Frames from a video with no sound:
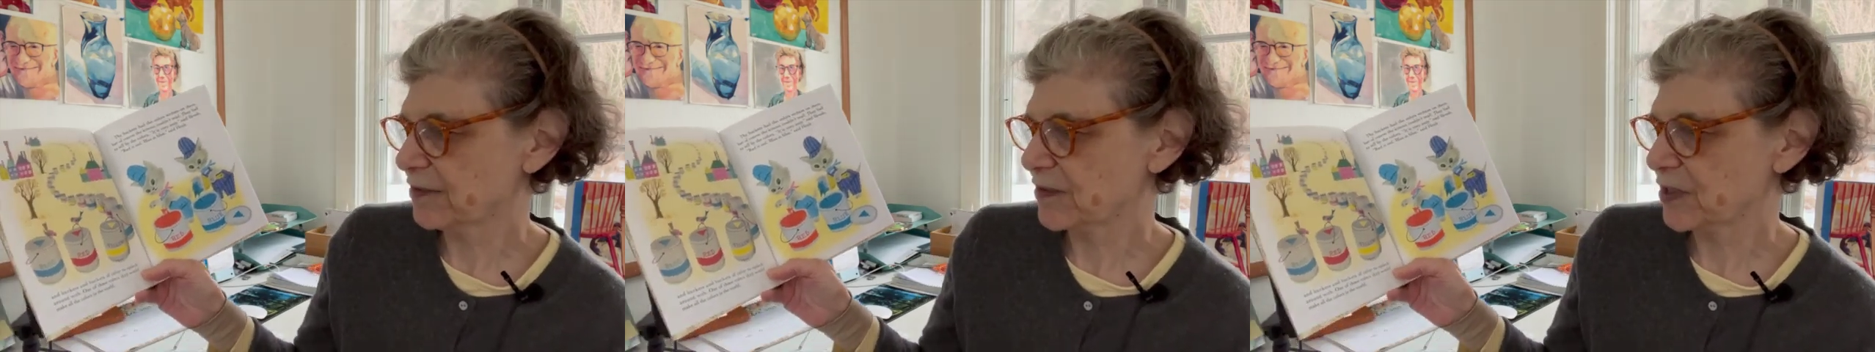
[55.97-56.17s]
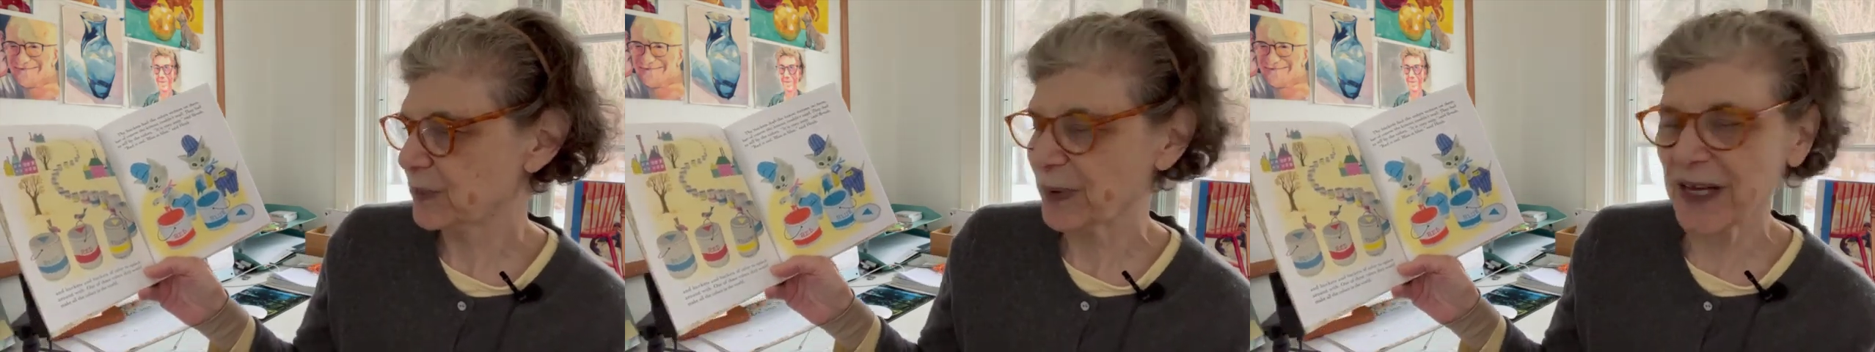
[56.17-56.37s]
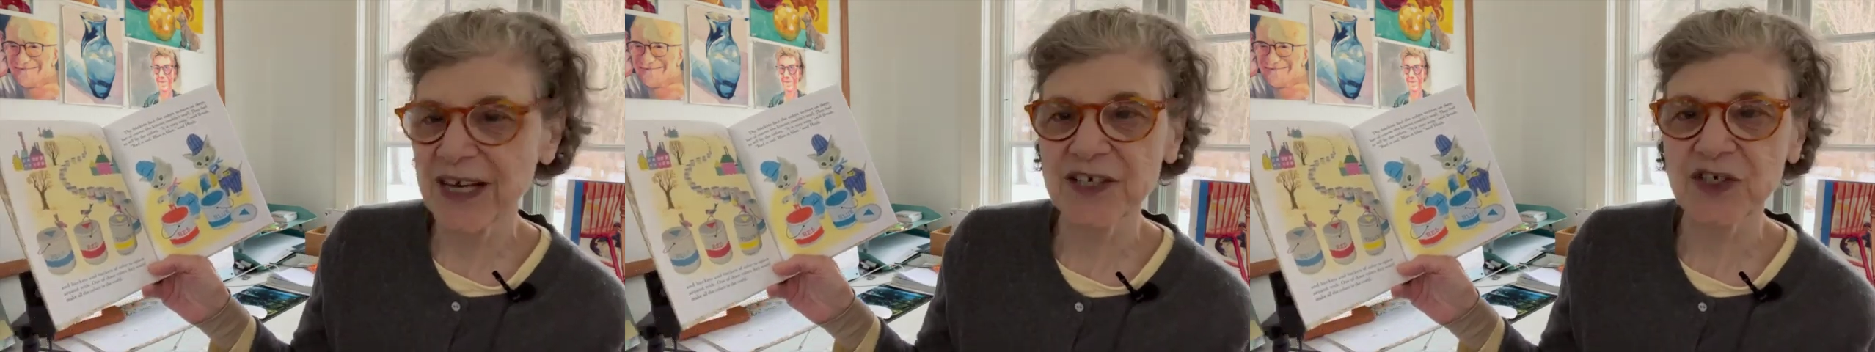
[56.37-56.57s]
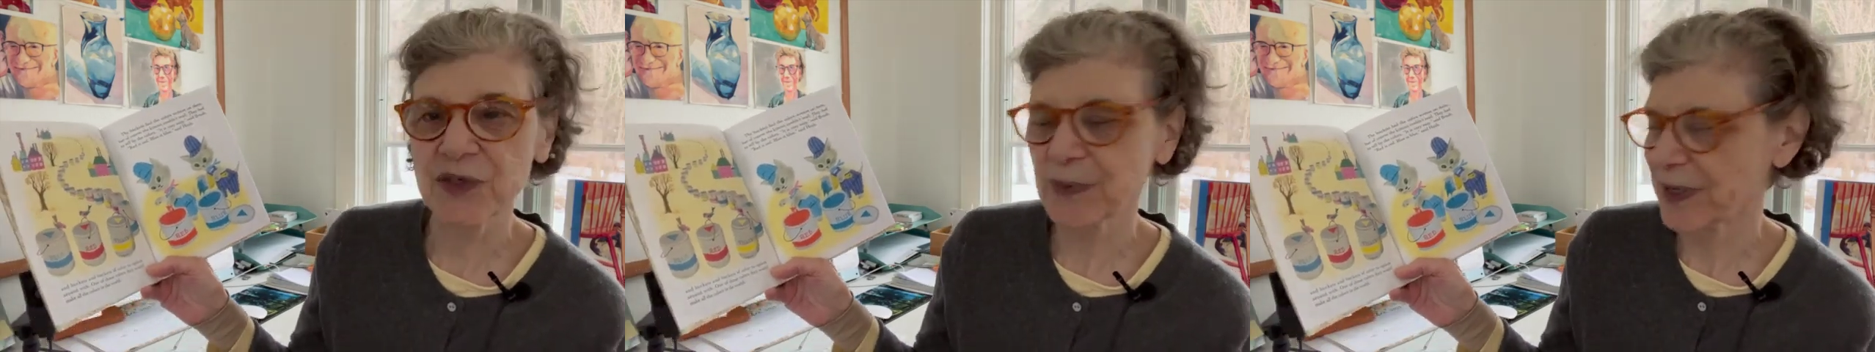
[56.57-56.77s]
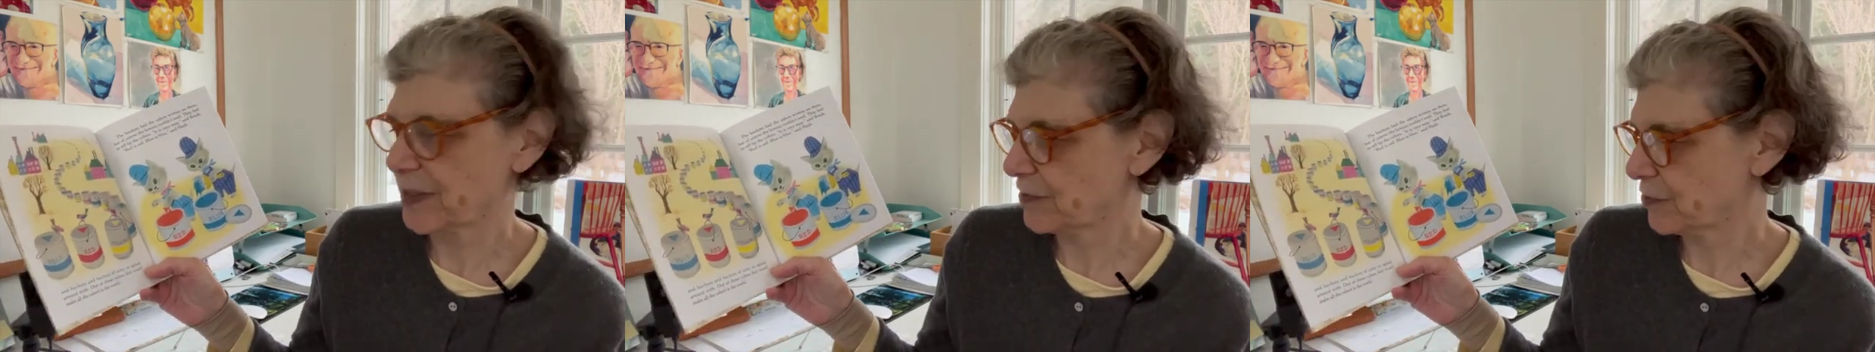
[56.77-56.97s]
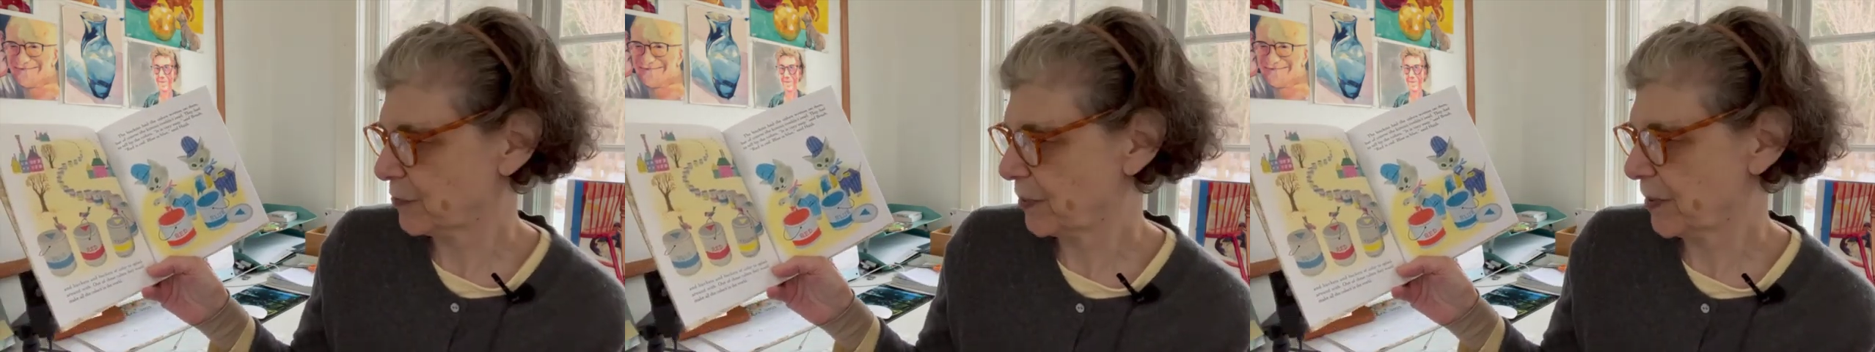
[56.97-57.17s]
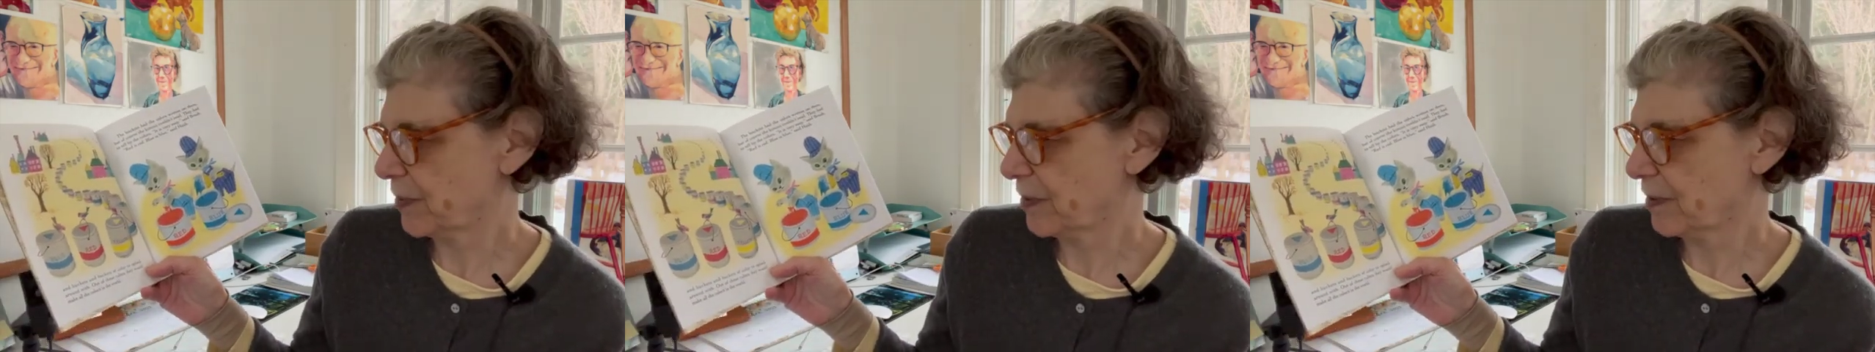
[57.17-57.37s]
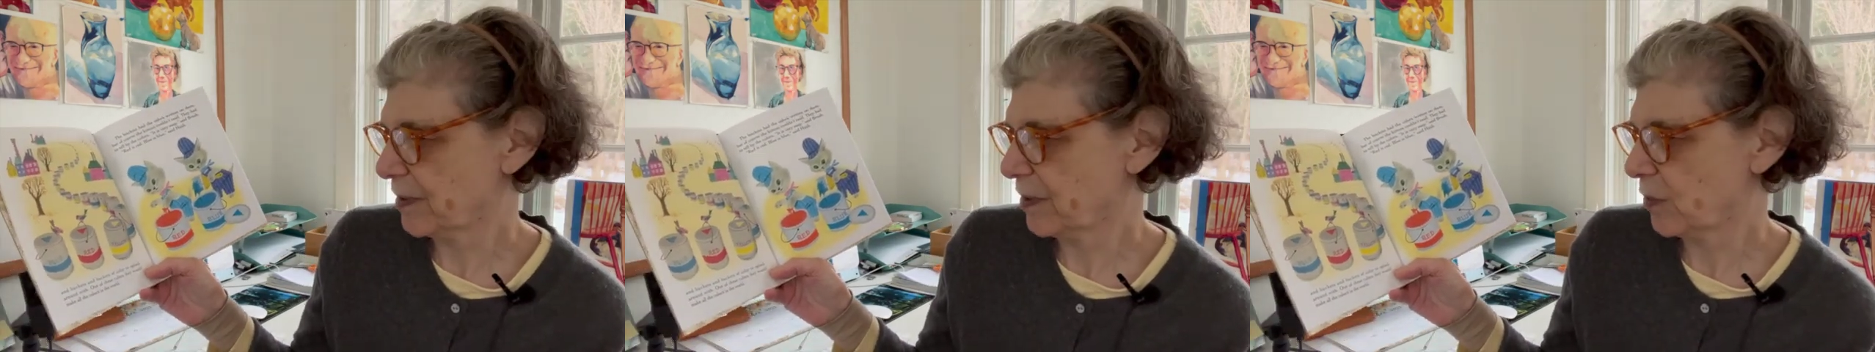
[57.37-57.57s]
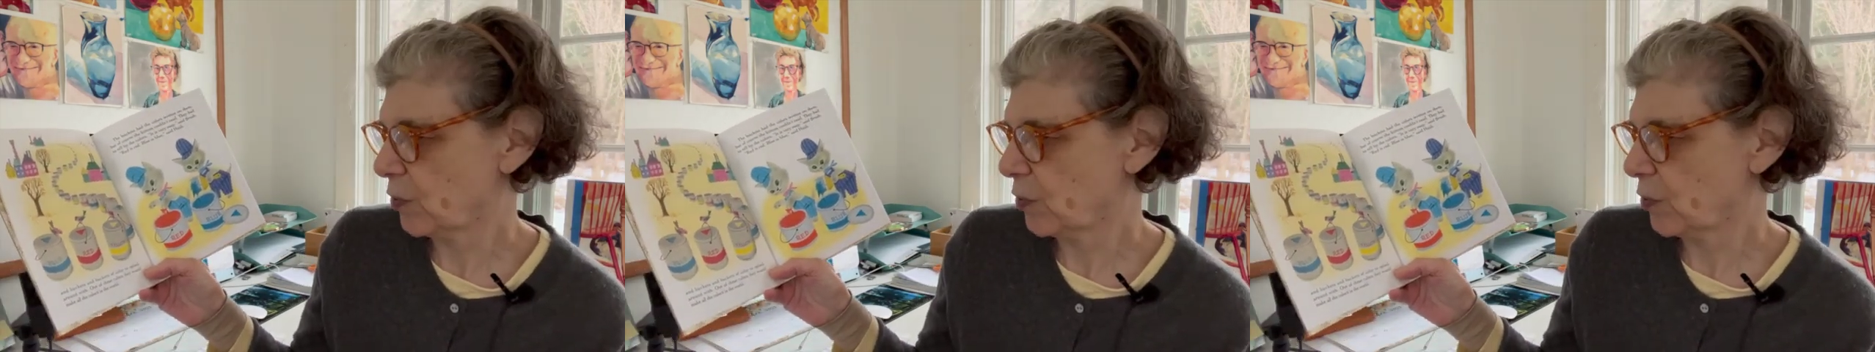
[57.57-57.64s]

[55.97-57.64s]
to splash around with